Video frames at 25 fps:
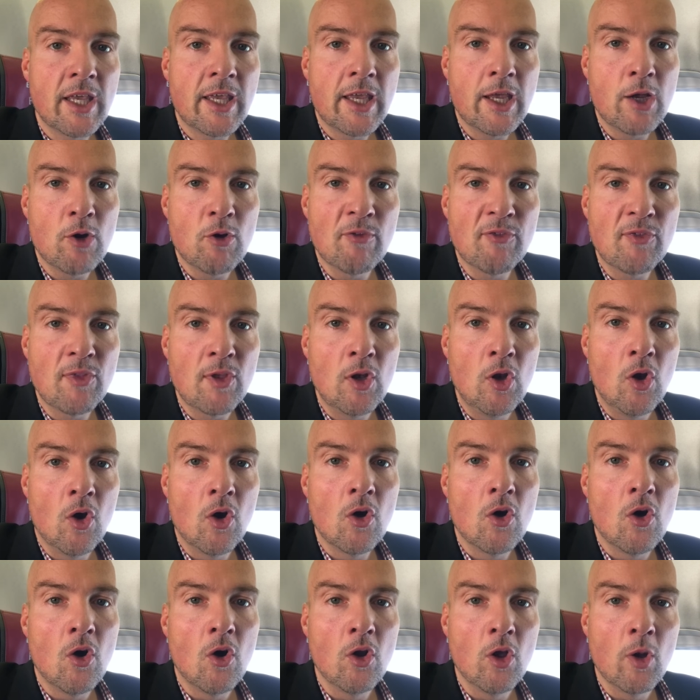care of the
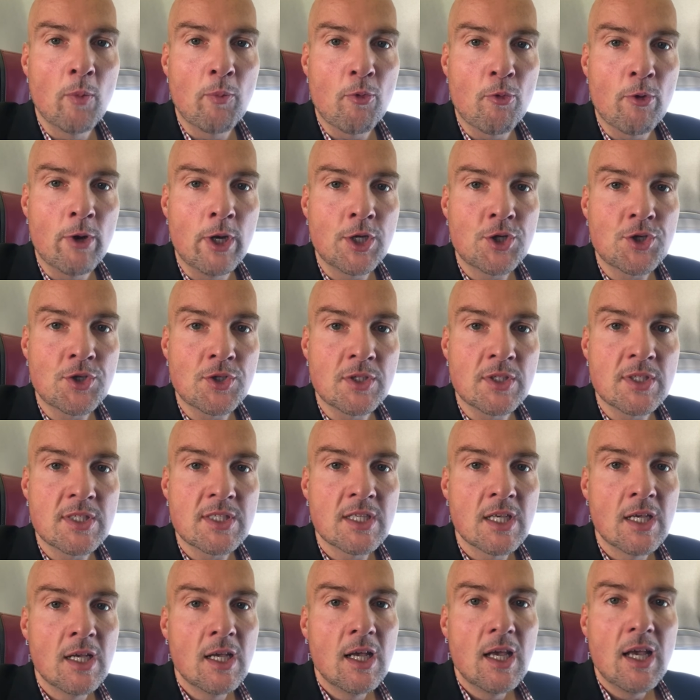long-haul operations,
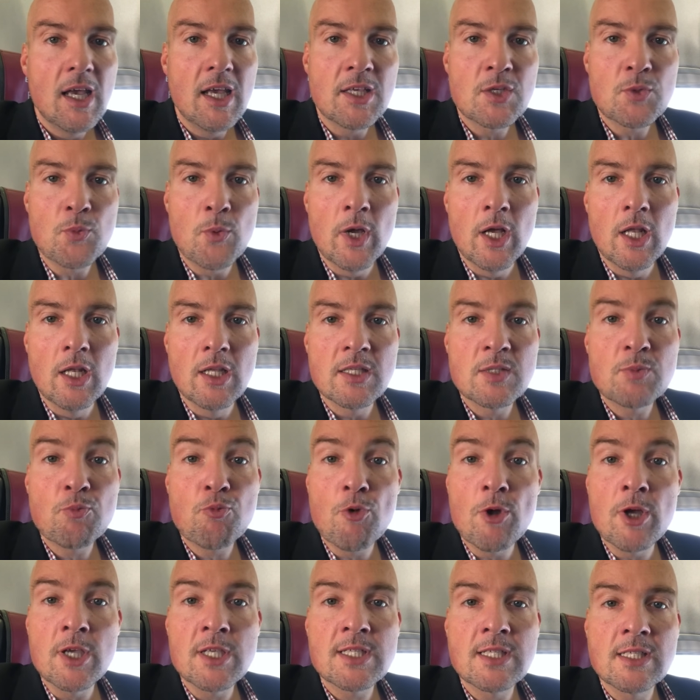as well as
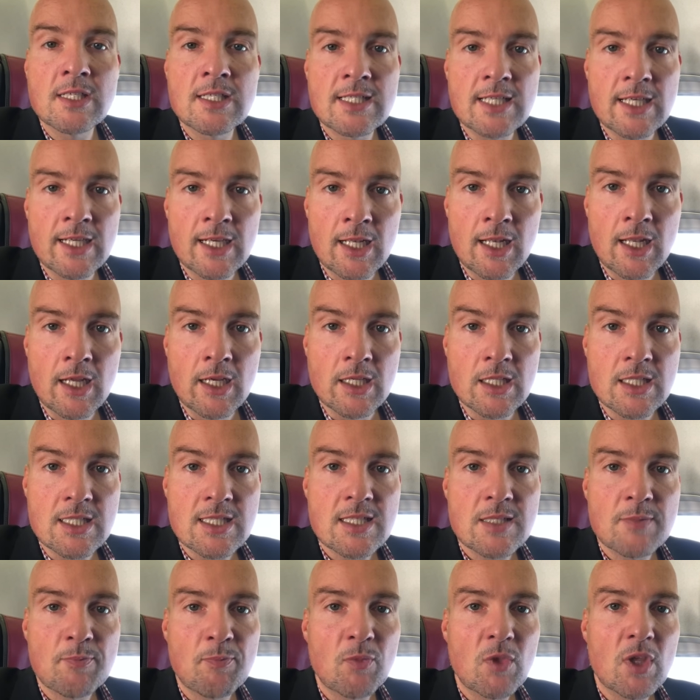Brussels
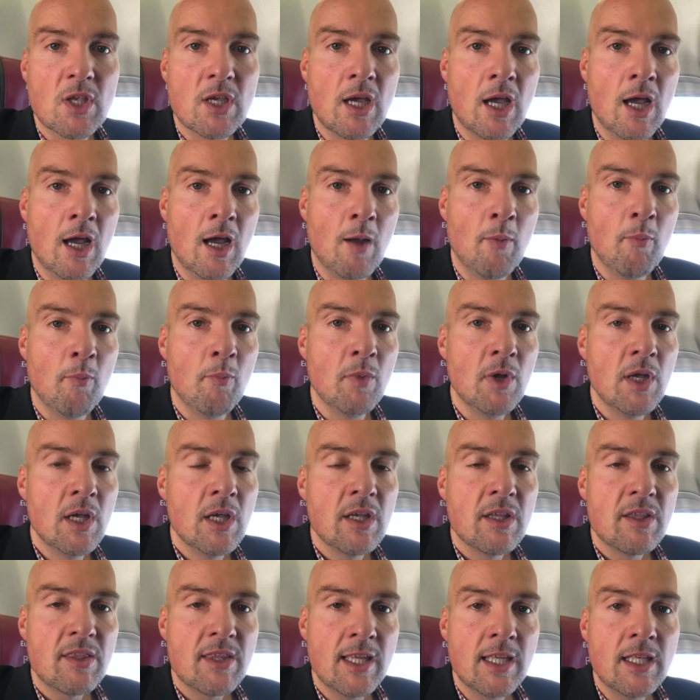Airlines.
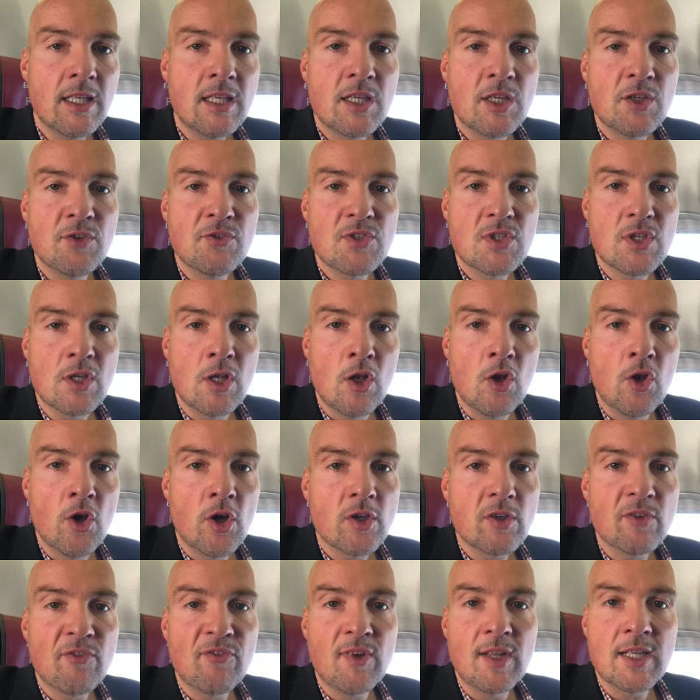That gives a
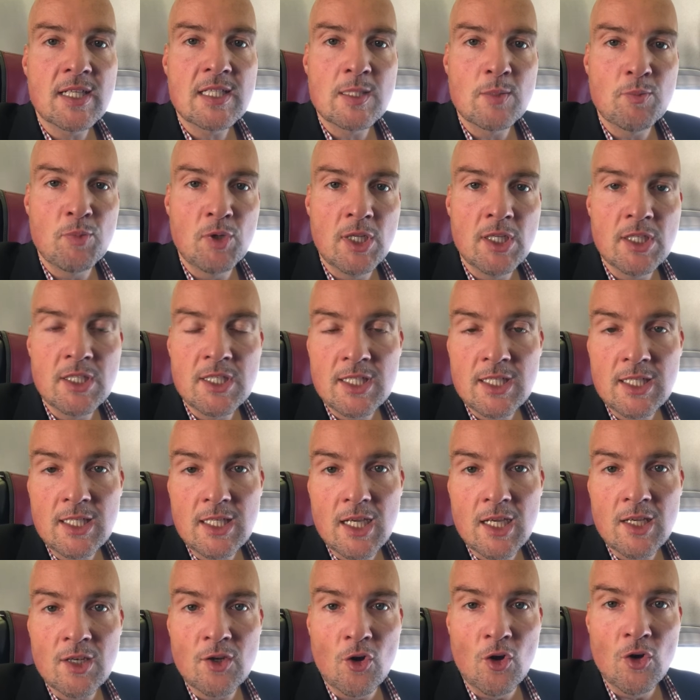lot of flexibility,
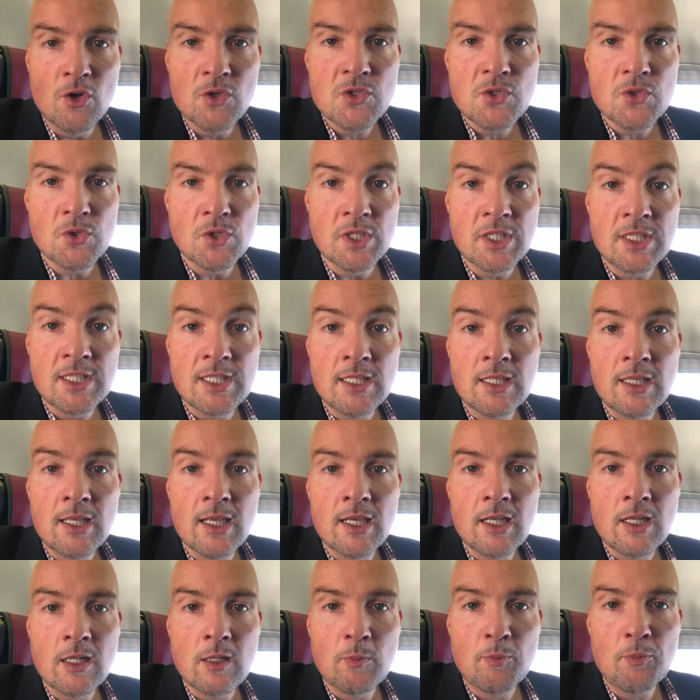and also it did
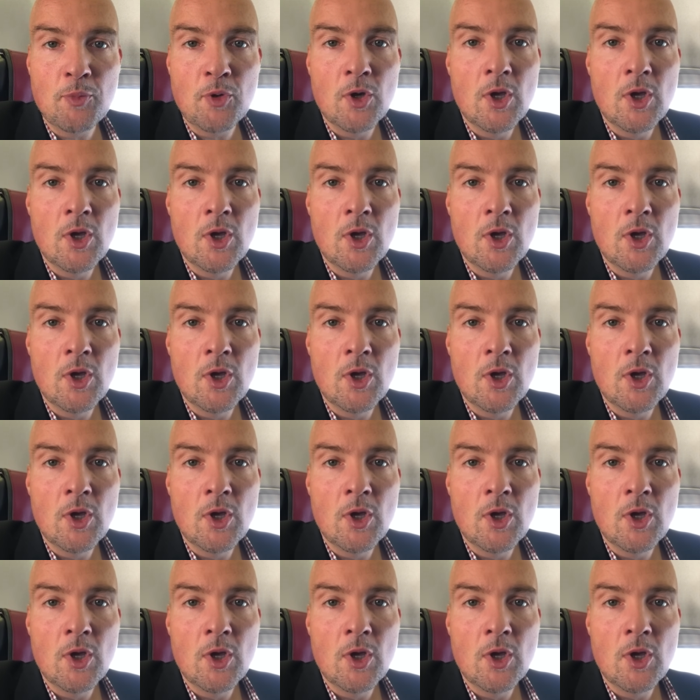help